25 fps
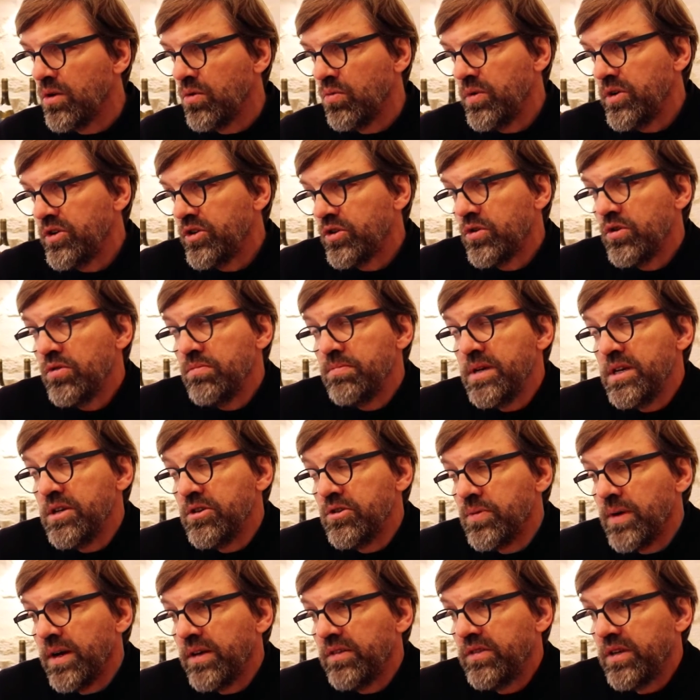which could be
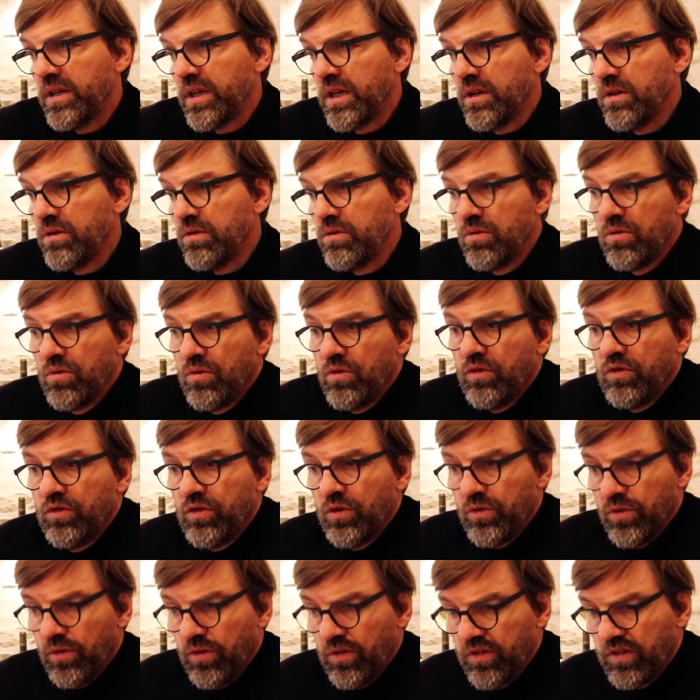interesting in
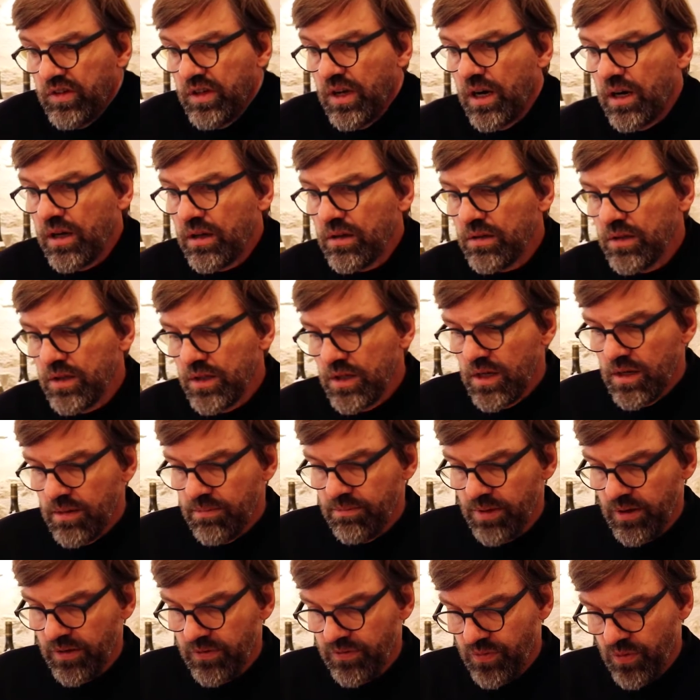certain style,
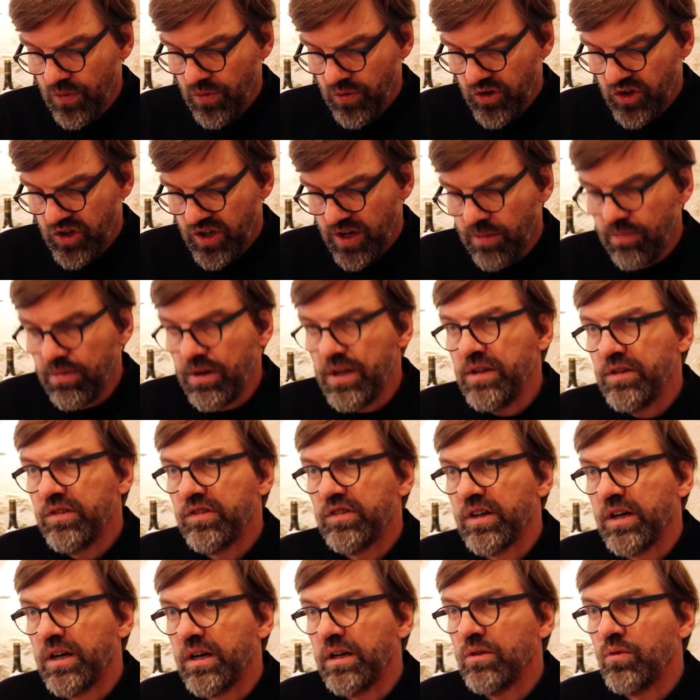but for Chablis
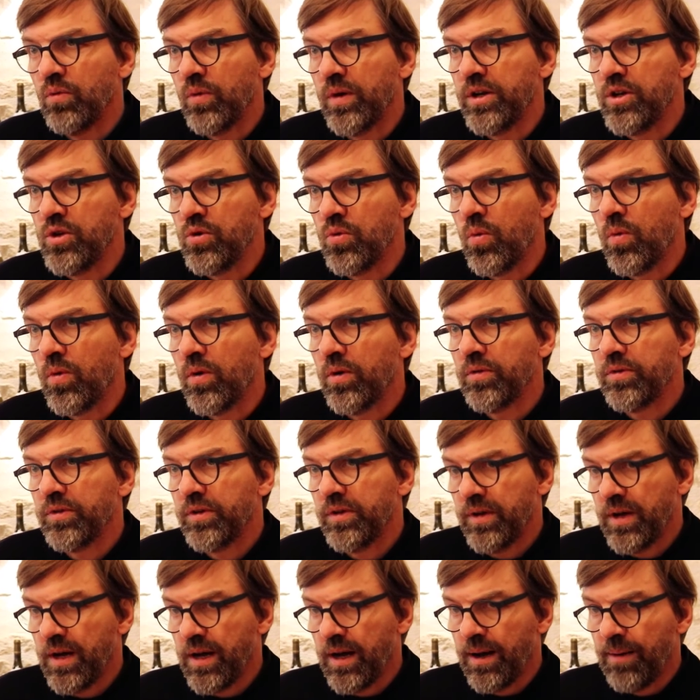style, where you want,
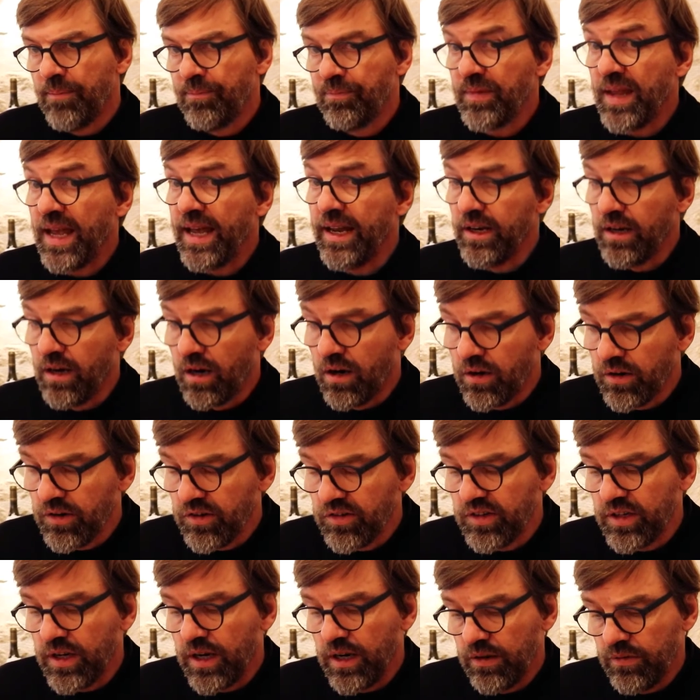and our
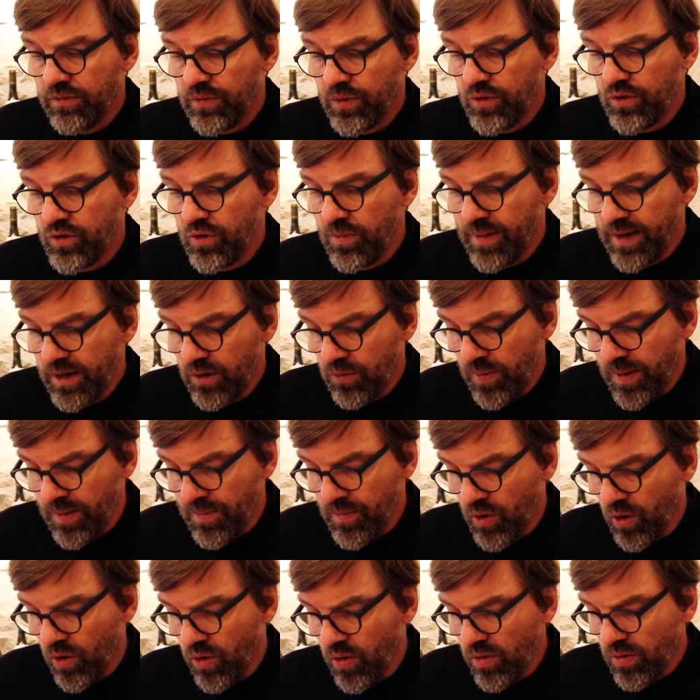style for Domaine Louis
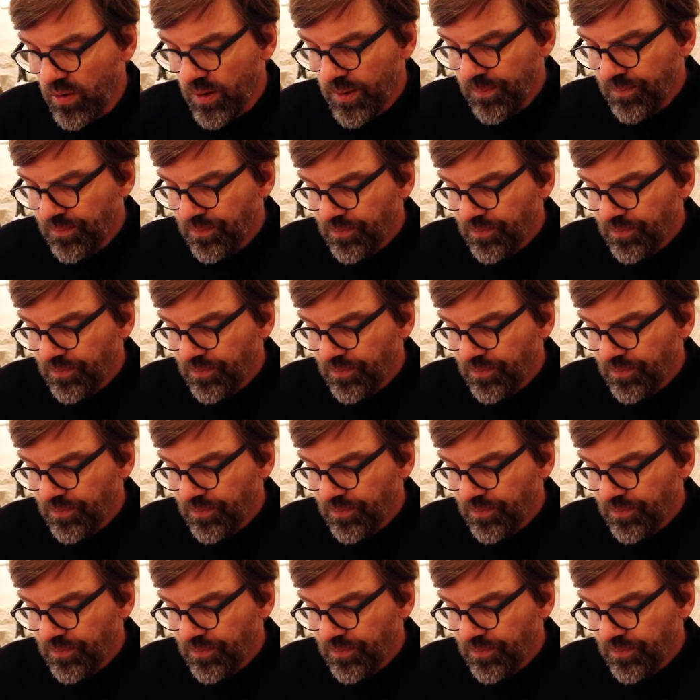Moreau,